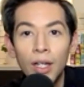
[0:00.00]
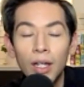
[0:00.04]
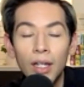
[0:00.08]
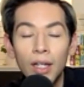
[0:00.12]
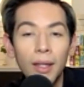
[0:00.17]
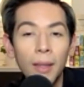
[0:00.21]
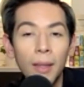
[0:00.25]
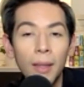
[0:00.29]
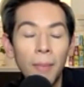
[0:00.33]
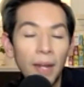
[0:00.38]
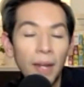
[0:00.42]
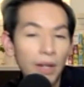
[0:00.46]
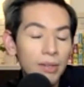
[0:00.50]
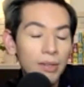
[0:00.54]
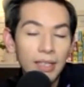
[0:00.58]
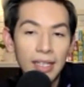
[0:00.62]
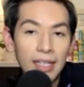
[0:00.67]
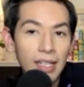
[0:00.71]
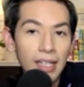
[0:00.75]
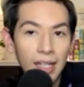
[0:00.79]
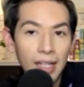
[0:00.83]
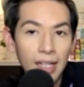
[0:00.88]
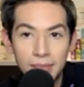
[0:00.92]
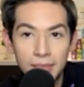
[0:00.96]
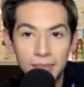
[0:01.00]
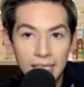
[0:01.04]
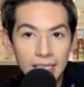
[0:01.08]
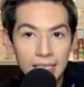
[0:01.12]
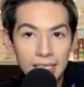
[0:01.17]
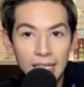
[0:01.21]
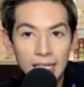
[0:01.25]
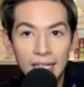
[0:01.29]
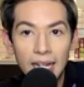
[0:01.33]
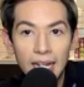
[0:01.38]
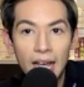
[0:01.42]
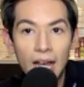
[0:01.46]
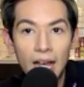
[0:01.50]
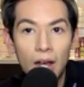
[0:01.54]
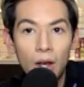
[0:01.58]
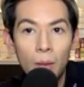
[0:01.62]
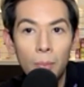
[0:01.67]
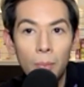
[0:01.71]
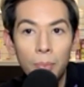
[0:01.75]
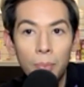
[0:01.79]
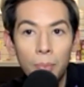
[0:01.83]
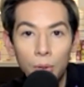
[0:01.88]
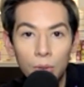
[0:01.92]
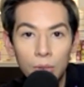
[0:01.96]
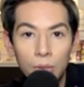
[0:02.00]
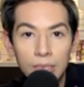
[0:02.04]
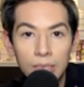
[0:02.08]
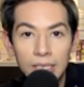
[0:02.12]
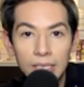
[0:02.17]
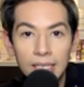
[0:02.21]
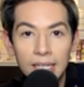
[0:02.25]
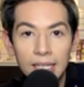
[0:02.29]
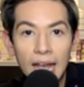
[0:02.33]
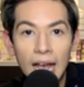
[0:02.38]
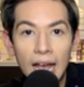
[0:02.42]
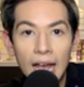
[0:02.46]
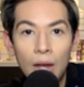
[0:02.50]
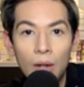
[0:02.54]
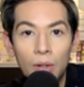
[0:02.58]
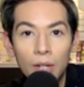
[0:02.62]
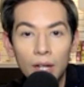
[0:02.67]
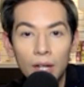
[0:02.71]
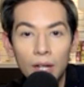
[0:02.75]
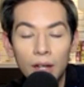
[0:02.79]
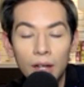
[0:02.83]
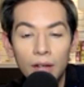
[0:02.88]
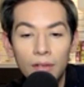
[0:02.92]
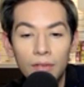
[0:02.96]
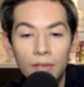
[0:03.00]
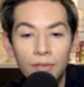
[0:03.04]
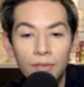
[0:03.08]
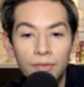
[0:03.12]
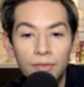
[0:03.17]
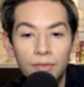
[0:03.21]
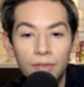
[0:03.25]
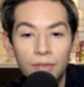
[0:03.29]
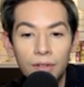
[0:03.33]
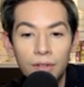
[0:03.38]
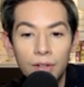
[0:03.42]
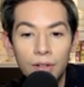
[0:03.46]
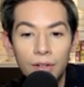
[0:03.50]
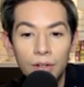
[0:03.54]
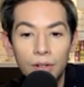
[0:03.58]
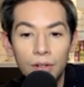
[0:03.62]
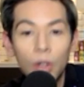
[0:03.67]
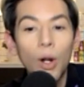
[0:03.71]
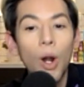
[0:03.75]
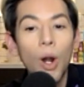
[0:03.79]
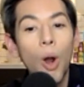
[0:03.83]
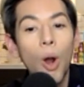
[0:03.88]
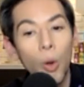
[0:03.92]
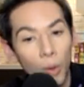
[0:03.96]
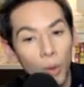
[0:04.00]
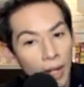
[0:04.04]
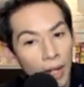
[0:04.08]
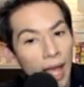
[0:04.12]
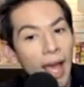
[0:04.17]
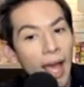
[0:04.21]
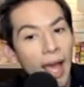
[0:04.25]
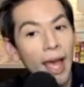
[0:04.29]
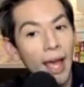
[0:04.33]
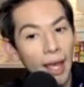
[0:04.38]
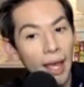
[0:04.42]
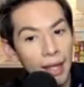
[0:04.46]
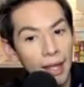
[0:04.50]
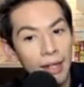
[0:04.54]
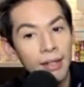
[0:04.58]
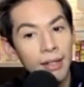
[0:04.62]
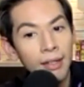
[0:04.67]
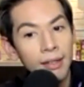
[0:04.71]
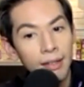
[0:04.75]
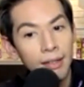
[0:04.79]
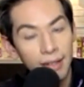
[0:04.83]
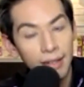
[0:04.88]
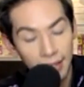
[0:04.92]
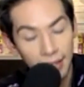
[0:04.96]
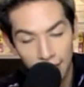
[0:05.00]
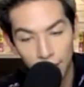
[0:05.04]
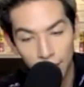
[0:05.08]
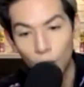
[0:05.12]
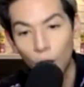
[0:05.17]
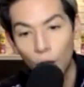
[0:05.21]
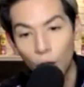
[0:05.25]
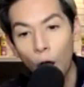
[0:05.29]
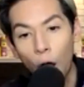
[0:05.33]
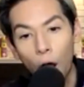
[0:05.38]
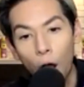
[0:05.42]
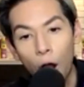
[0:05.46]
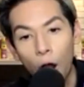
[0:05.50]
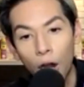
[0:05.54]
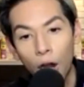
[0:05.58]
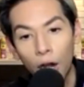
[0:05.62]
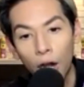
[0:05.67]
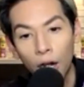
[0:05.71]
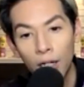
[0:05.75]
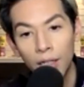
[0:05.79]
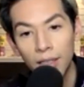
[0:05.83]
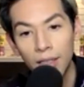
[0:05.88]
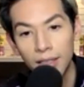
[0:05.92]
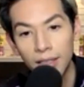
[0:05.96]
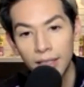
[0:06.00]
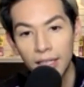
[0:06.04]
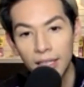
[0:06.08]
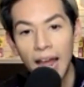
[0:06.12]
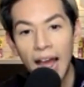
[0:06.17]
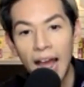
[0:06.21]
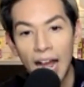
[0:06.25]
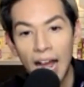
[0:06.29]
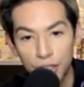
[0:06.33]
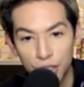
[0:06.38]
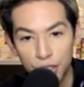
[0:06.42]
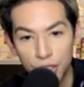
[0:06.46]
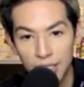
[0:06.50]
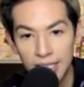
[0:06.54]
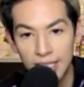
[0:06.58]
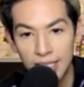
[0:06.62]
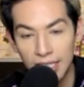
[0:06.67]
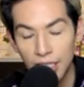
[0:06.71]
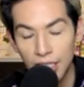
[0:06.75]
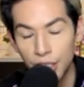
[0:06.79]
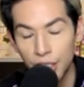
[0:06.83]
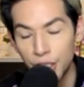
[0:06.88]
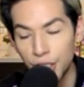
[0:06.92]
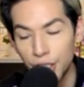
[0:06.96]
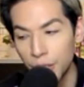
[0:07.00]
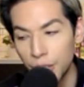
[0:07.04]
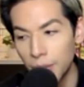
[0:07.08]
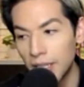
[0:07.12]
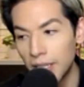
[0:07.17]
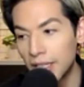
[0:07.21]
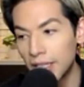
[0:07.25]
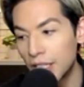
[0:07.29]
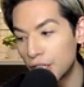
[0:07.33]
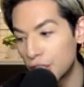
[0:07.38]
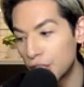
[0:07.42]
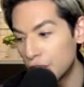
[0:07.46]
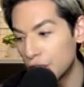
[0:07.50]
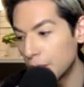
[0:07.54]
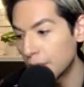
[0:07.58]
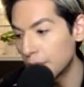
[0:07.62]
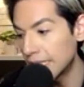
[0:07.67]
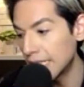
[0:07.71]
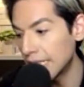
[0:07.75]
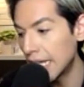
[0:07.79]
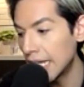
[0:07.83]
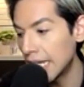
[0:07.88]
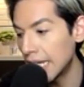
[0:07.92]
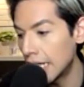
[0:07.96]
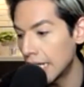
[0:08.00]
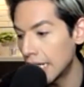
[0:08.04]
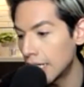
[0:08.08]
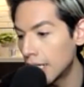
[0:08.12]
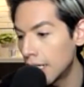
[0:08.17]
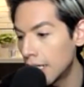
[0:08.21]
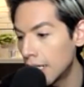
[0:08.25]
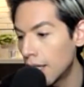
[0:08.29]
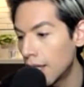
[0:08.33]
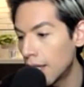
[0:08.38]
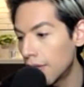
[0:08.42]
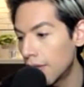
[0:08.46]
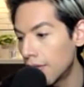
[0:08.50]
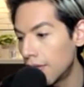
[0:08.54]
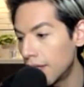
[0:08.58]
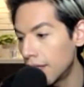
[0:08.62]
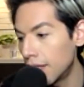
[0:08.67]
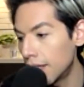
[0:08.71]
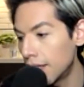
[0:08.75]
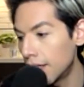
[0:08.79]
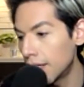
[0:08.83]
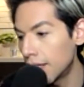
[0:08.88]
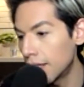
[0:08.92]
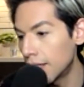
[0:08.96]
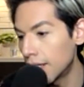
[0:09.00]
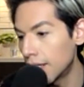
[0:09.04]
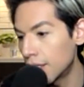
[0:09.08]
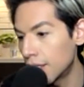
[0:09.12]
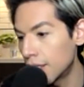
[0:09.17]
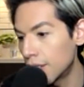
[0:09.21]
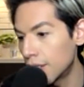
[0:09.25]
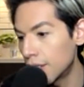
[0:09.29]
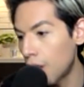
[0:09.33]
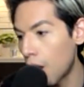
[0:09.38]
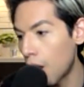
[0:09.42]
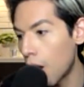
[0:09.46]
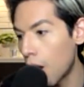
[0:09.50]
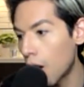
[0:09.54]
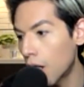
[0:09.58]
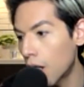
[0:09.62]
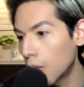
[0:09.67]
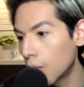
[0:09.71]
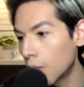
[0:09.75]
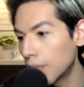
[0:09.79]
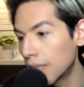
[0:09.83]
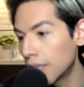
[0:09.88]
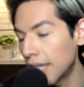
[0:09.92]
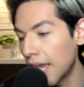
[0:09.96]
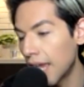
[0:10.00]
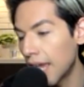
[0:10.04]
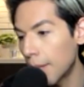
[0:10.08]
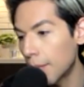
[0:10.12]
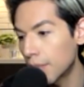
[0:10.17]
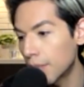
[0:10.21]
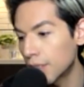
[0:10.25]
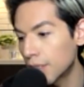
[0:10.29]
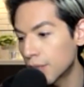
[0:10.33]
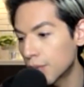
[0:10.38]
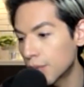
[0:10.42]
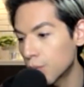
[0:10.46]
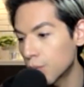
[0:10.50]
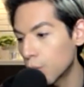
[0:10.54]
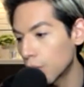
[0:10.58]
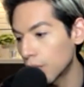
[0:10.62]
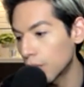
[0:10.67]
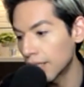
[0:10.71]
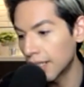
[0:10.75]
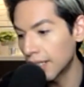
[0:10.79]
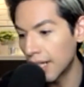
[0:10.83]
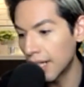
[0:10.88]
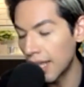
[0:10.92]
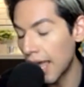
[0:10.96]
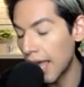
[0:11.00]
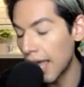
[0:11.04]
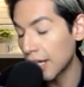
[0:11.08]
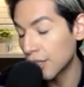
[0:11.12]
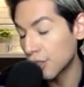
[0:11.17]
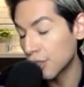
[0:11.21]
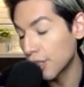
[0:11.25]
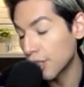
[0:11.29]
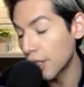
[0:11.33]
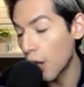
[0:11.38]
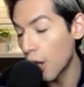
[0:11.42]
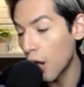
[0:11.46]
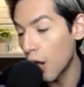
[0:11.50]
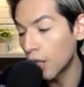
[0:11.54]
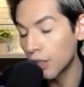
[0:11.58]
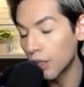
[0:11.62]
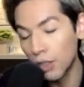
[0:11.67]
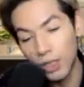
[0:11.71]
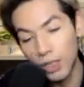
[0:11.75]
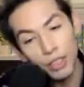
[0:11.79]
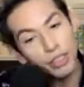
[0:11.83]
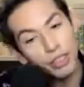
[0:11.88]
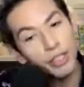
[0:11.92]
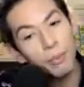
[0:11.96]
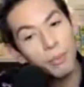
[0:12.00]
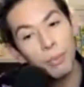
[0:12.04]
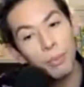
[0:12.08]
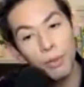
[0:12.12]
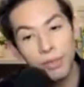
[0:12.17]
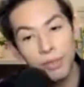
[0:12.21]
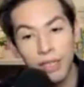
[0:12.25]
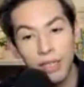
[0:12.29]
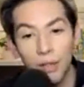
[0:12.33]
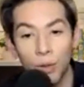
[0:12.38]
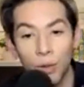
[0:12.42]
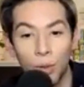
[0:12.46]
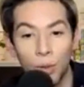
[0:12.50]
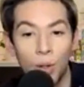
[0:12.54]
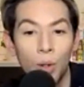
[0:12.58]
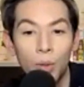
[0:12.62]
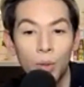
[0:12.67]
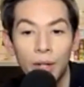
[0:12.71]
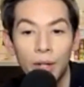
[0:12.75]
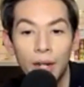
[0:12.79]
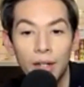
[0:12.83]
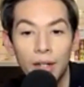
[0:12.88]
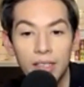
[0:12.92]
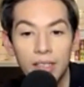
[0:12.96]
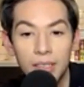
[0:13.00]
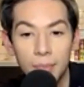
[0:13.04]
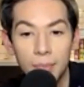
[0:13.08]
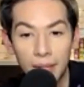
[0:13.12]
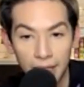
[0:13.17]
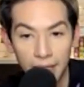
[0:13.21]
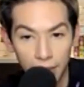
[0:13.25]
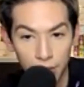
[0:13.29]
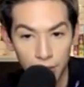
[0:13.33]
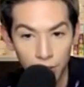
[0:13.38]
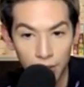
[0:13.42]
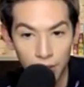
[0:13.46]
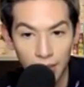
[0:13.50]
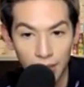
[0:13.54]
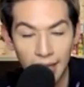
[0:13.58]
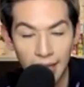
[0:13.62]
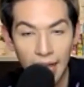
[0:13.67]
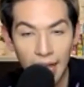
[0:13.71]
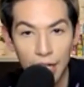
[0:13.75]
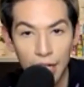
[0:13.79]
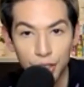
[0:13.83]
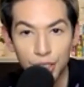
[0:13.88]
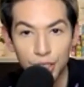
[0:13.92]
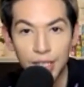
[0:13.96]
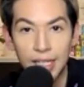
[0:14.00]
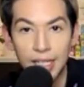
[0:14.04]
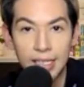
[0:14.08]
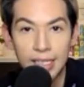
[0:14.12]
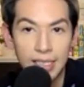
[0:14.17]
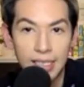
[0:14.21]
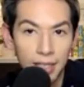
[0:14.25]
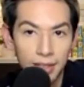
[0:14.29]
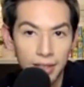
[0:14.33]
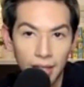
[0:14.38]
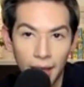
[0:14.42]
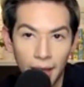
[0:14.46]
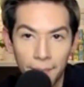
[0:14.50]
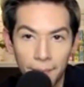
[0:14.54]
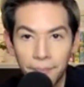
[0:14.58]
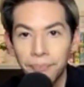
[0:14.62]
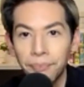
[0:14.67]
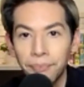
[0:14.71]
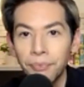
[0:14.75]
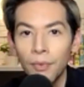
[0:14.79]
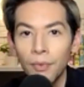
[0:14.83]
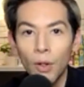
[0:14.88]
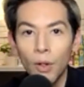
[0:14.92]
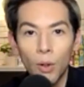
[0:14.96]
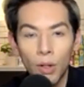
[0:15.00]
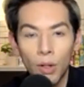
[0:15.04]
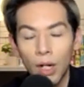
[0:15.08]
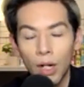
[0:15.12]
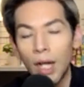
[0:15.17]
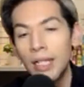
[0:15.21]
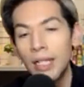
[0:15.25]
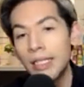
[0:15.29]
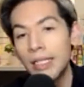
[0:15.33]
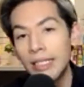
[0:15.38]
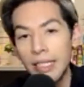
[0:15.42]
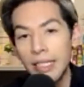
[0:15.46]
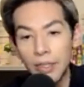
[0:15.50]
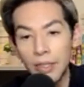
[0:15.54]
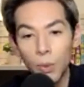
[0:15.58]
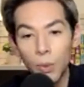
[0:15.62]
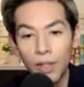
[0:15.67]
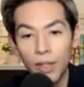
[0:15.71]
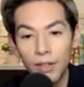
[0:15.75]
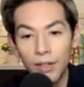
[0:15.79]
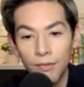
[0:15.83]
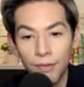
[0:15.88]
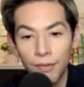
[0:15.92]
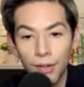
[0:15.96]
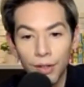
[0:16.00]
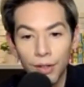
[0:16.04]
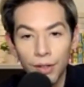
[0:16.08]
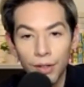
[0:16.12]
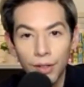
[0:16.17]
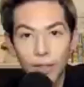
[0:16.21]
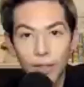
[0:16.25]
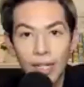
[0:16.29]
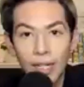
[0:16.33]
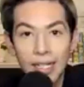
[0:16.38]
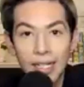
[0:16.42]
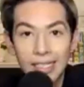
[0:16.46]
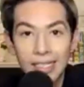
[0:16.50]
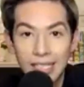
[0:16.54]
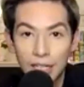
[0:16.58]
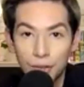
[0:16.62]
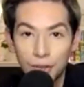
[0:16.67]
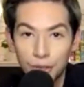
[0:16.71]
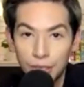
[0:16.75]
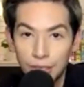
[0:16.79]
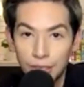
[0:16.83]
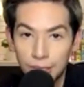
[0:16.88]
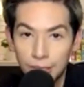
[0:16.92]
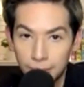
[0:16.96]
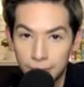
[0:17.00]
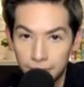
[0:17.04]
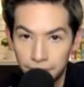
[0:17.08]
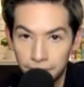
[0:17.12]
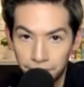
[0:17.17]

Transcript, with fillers: apparently claims that Danielle pulled it out of her own head in the car, that Ashley didn't do it, that she was in the car when the cameras weren't actually on her and she pulled out her own hair to make it look like Ashley had done that or undid one of her extensions.